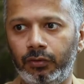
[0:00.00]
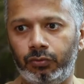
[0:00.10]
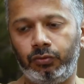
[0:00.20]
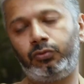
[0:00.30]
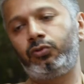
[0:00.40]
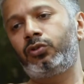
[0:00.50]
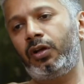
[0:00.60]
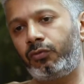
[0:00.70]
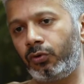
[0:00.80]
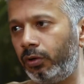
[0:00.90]
so you should
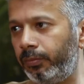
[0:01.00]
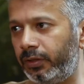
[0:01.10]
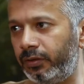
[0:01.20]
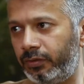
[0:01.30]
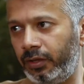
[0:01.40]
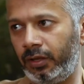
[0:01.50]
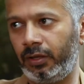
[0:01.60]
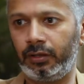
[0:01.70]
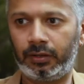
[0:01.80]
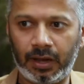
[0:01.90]
have told me this
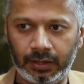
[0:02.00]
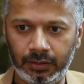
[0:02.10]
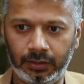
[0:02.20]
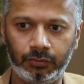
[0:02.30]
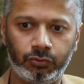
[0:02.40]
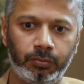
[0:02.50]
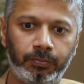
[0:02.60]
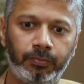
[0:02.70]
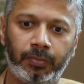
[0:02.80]
thing that thing so